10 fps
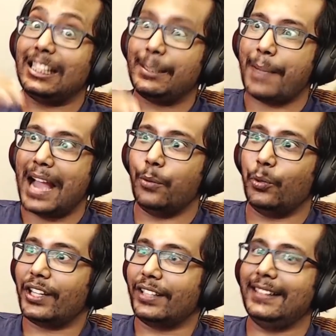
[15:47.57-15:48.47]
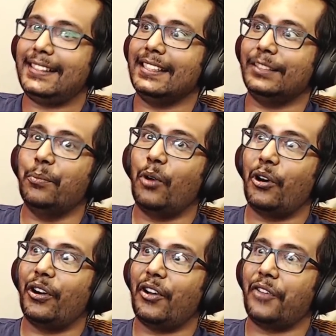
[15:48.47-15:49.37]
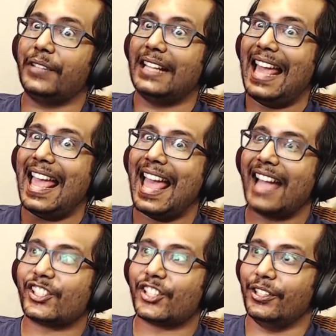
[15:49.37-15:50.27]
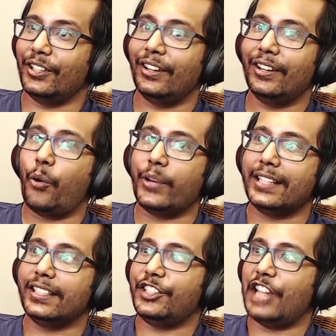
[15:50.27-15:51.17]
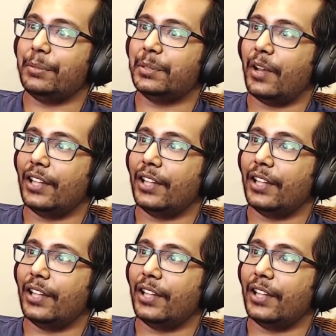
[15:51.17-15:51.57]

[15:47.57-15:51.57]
spy work. This is more of an action-oriented James